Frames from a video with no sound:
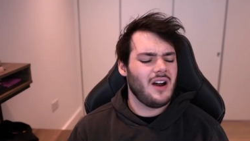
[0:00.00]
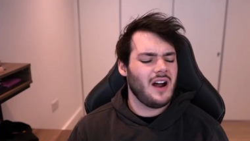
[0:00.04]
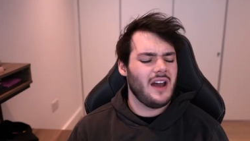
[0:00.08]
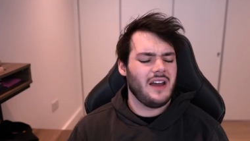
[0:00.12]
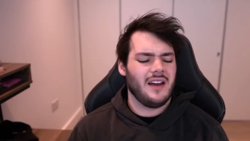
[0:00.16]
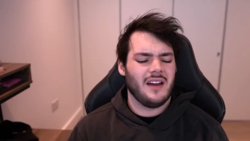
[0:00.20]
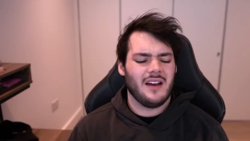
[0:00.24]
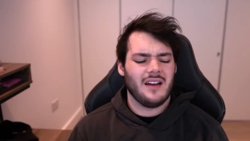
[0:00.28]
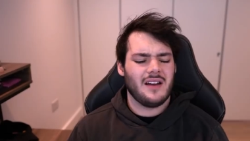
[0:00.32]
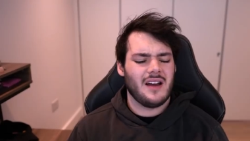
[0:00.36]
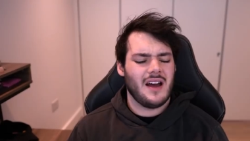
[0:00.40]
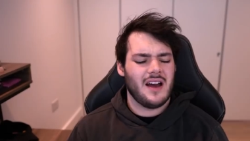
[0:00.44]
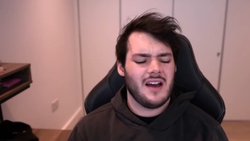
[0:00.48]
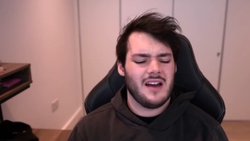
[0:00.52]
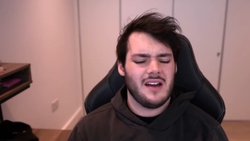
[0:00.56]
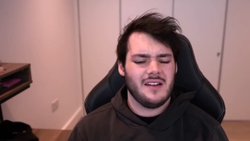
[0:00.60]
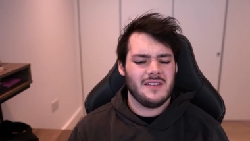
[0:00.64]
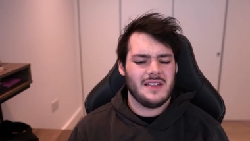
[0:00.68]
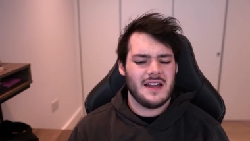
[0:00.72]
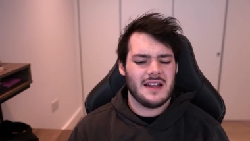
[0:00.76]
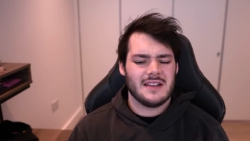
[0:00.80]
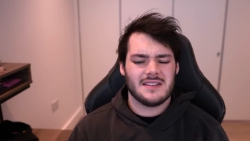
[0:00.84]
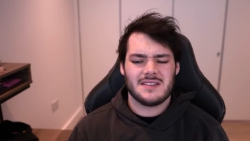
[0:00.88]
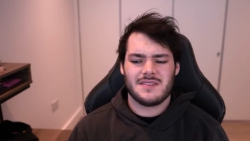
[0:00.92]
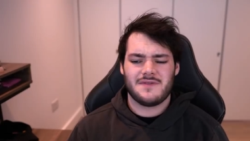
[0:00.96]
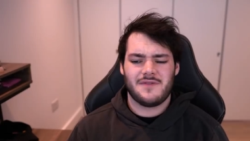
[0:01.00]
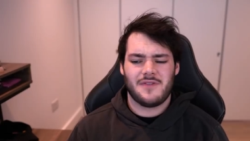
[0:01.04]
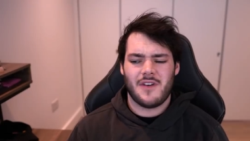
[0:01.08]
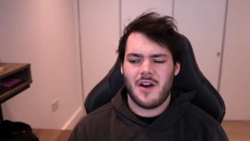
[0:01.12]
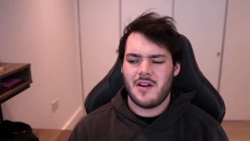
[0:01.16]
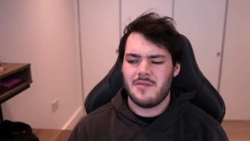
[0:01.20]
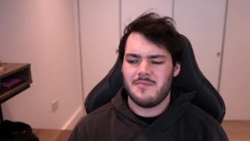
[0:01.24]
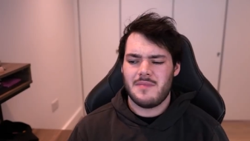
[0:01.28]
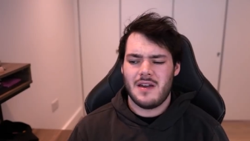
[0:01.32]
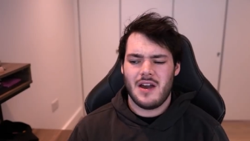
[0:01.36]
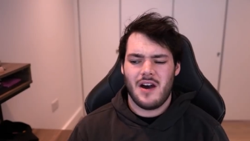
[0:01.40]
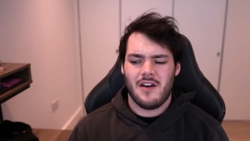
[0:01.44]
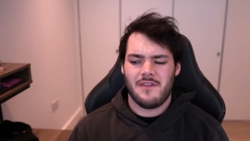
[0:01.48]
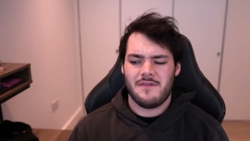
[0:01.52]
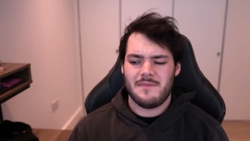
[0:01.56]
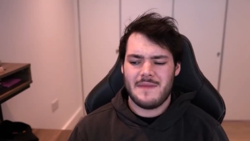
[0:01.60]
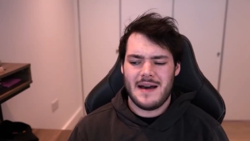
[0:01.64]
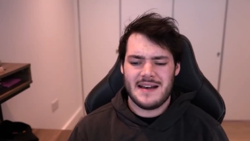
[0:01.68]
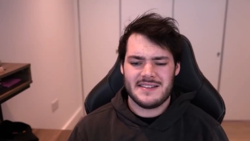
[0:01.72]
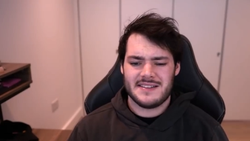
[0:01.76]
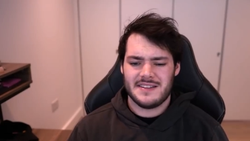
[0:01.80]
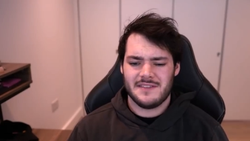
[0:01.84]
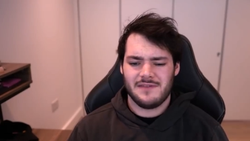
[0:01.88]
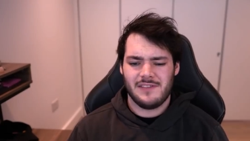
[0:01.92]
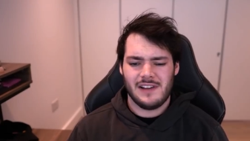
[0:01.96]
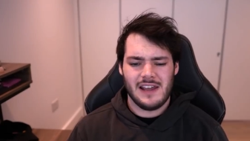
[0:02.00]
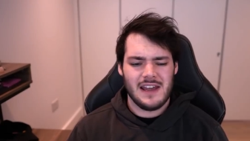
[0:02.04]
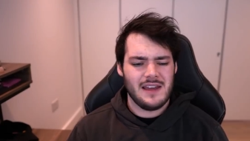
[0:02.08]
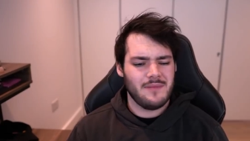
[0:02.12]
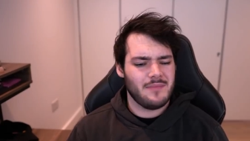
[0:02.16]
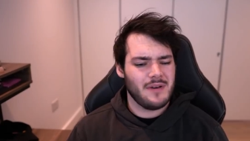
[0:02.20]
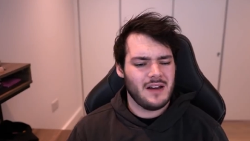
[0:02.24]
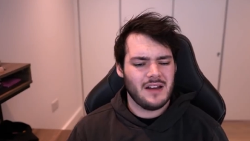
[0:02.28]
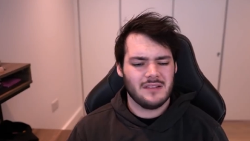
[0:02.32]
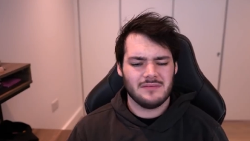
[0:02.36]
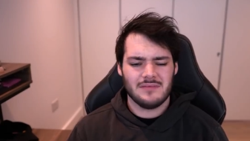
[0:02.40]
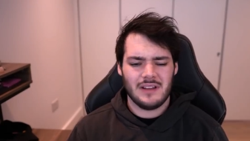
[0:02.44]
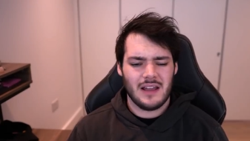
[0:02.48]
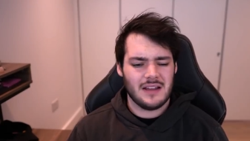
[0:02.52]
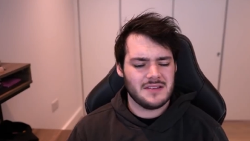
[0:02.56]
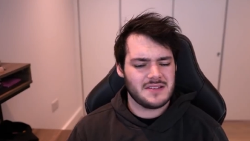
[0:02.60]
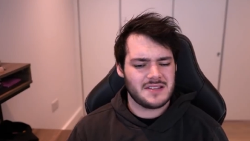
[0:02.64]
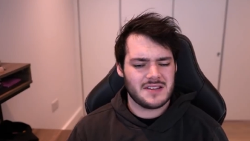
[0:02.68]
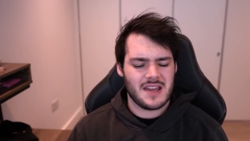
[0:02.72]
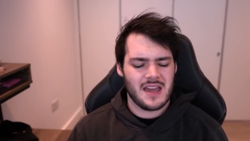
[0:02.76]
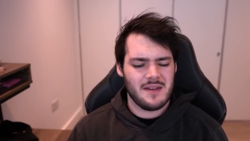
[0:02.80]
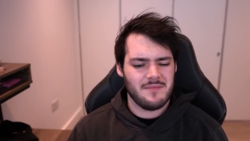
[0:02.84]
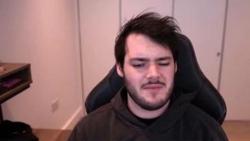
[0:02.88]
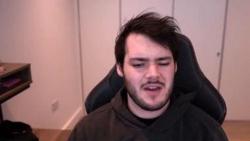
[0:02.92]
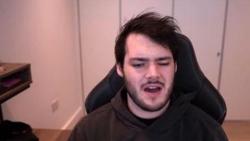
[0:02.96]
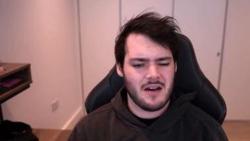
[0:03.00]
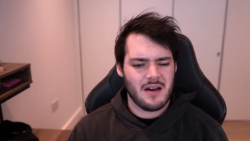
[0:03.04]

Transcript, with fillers: All right, that's thrown me off massively, but let's keep